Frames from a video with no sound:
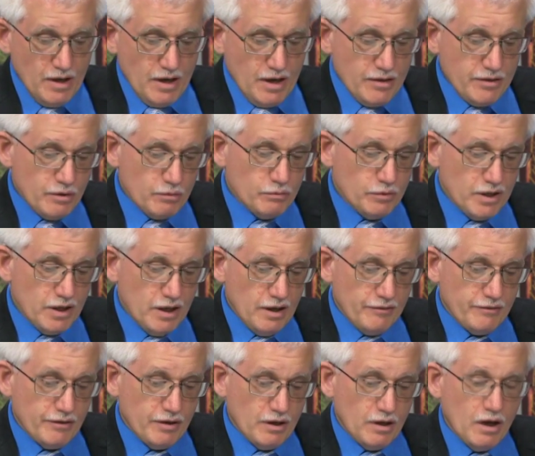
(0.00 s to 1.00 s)
And then we have
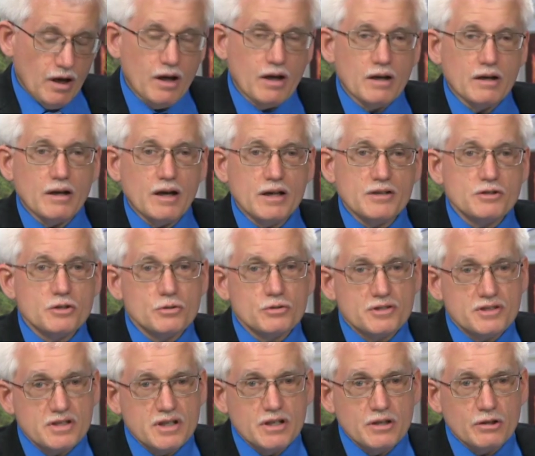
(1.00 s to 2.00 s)
uh, SU
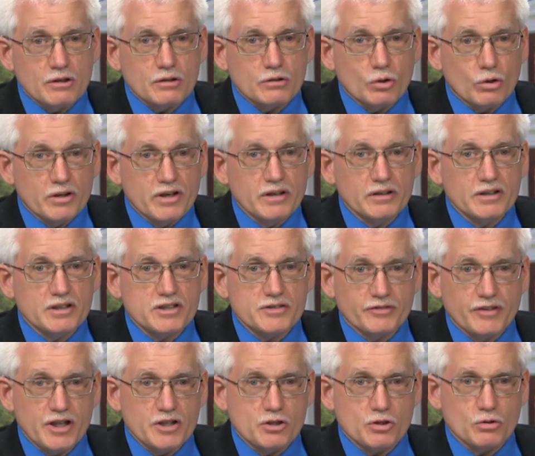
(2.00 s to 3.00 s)
senior Cornelius
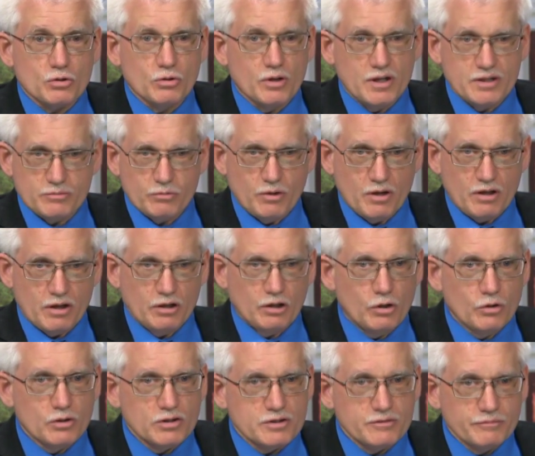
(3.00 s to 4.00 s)
Fletcher, who has one of the
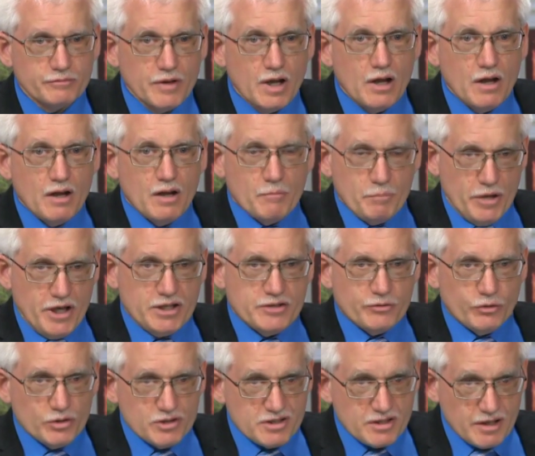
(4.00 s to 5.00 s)
lowest bass
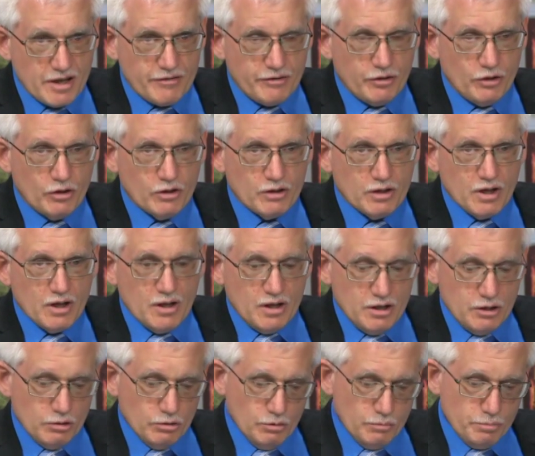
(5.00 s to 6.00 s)
voices I've heard,
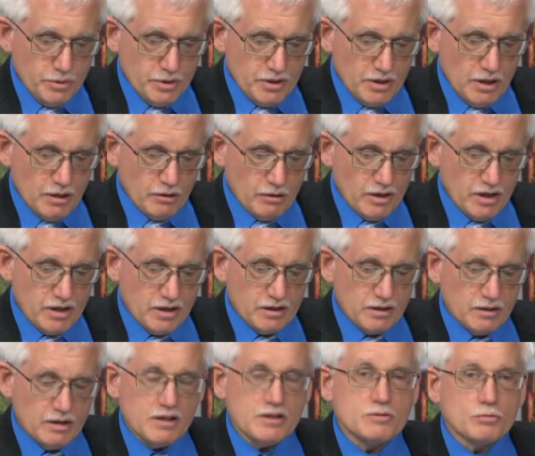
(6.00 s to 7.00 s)
he will be
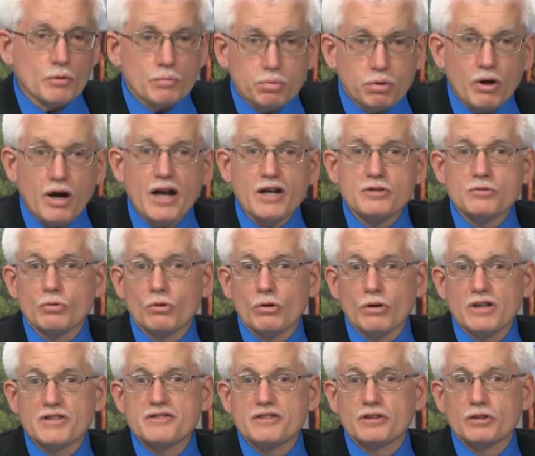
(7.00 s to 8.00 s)
narrating his reprise role
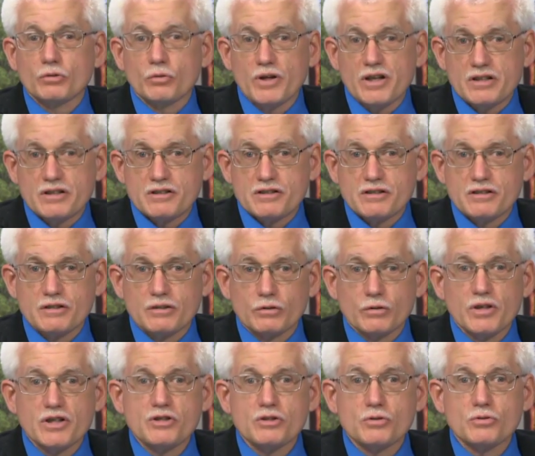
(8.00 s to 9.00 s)
as the Grinch, the
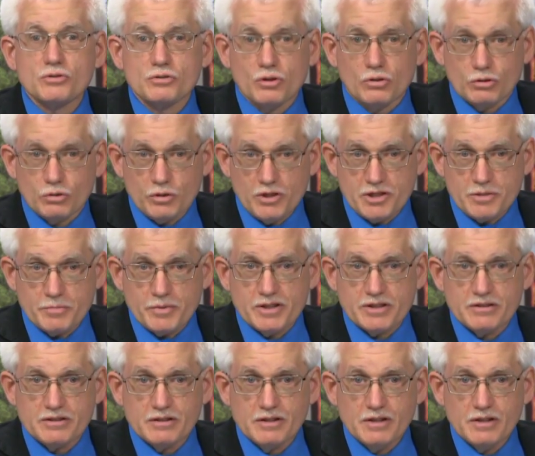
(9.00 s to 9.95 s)
Grinch who stole Christmas.